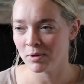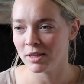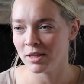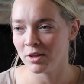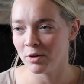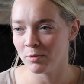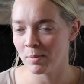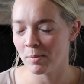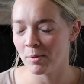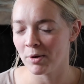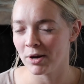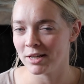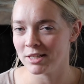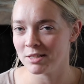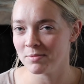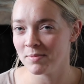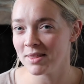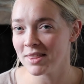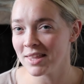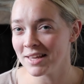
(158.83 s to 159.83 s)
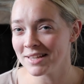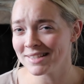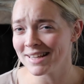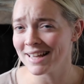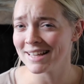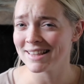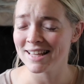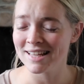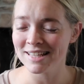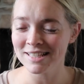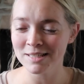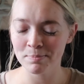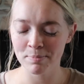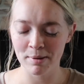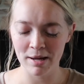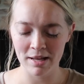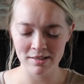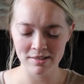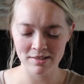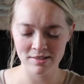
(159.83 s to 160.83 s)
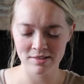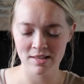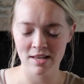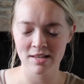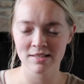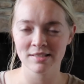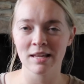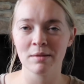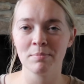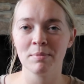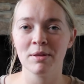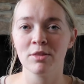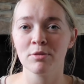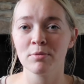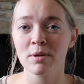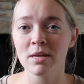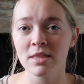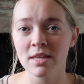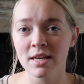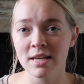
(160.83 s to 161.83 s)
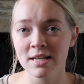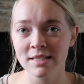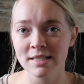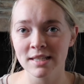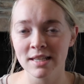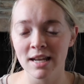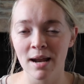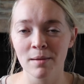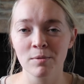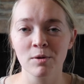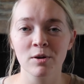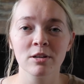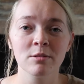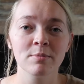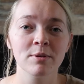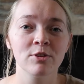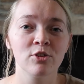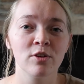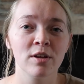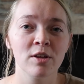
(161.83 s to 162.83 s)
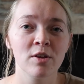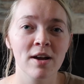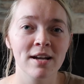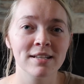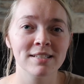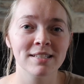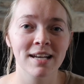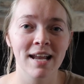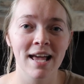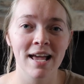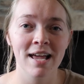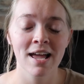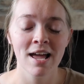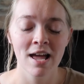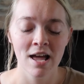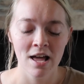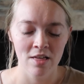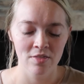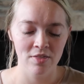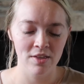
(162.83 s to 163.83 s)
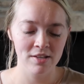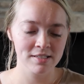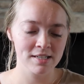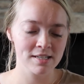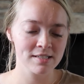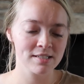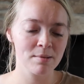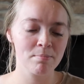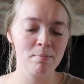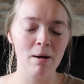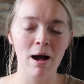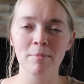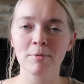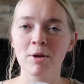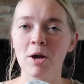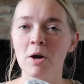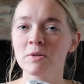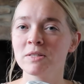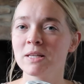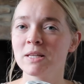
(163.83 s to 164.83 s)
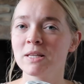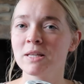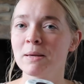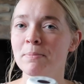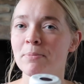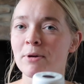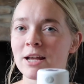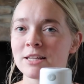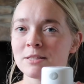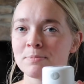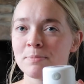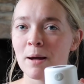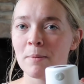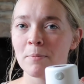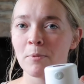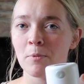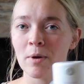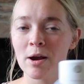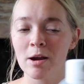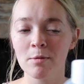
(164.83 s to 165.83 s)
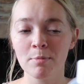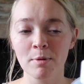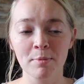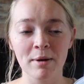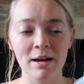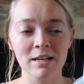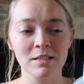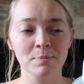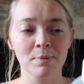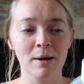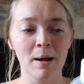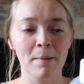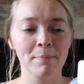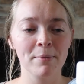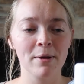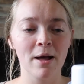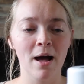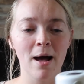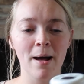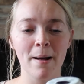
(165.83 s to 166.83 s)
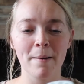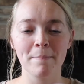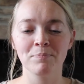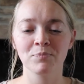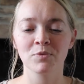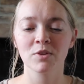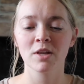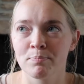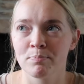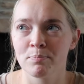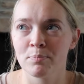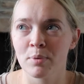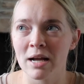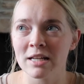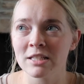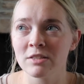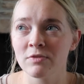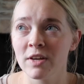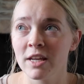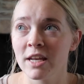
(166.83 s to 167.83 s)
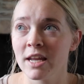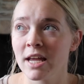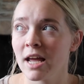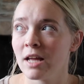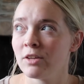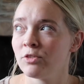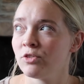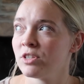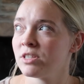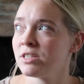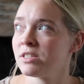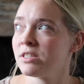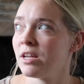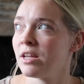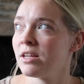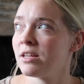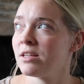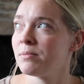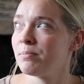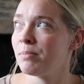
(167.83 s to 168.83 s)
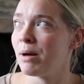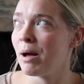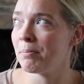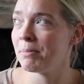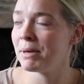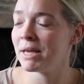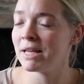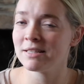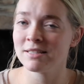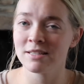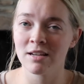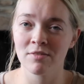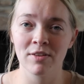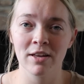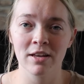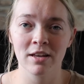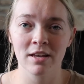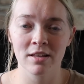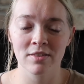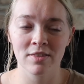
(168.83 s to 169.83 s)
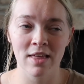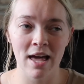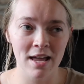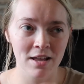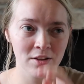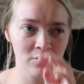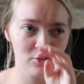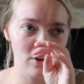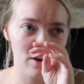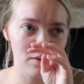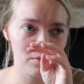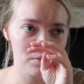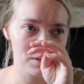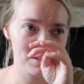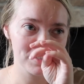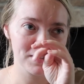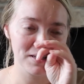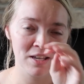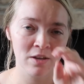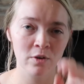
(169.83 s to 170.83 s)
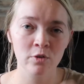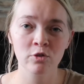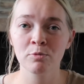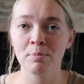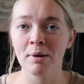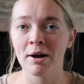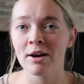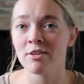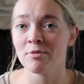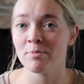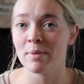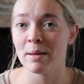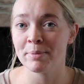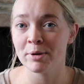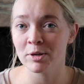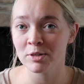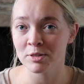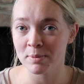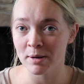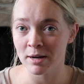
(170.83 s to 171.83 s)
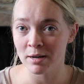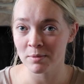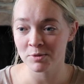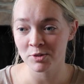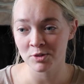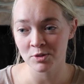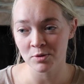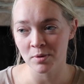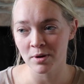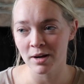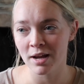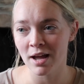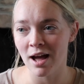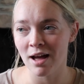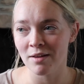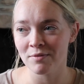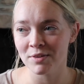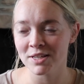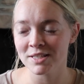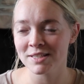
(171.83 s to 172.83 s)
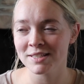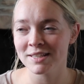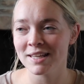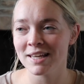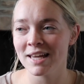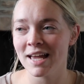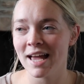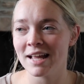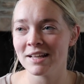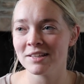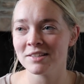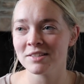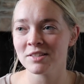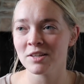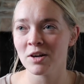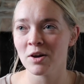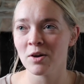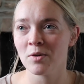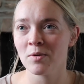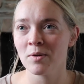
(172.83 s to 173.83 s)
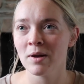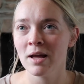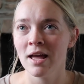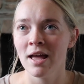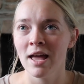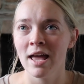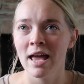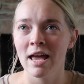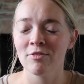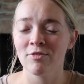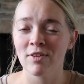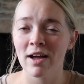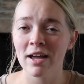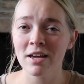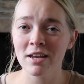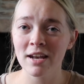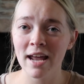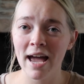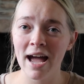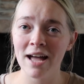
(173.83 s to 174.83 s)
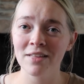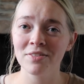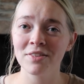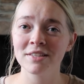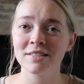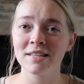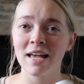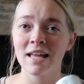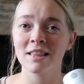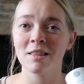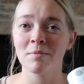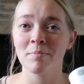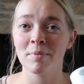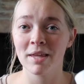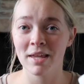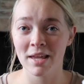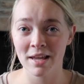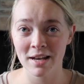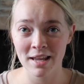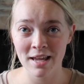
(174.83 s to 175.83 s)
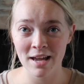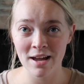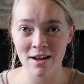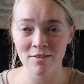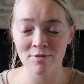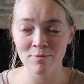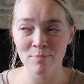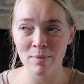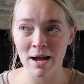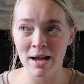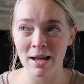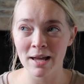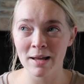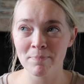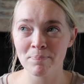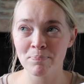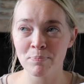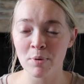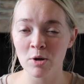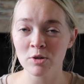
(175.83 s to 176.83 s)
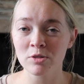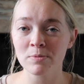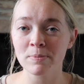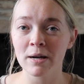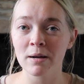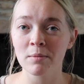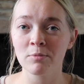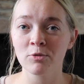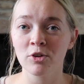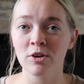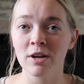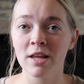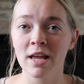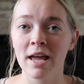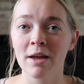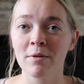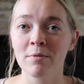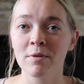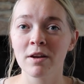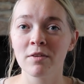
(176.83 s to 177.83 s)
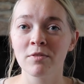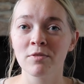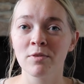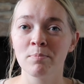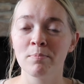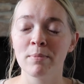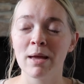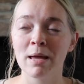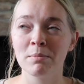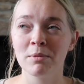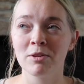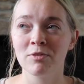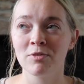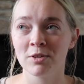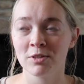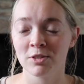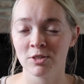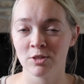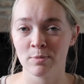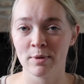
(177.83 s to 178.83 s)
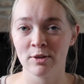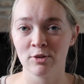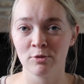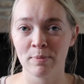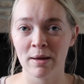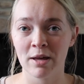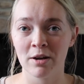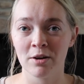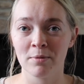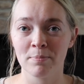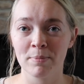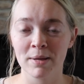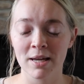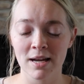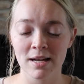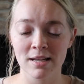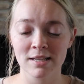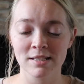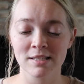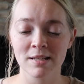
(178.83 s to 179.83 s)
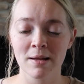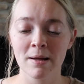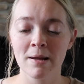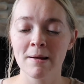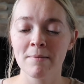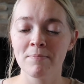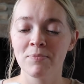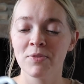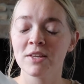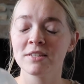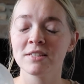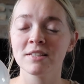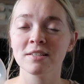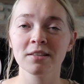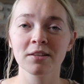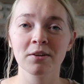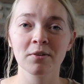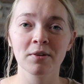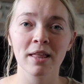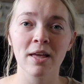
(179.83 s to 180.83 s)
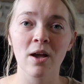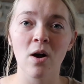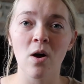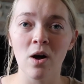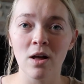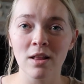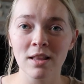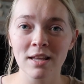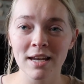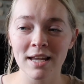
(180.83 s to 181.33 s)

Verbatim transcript: a little bit more intimate things like this, but they sent me three things that I'm going to be showing you guys today. This is the Momcozy breast pump, wearable breast pump. Um, breastfeeding and just pumping and stuff like that in general is a huge part of my postpartum story obviously and so if I could have had this at the beginning of my postpartum journey it would have made me feel so much better because this is literally all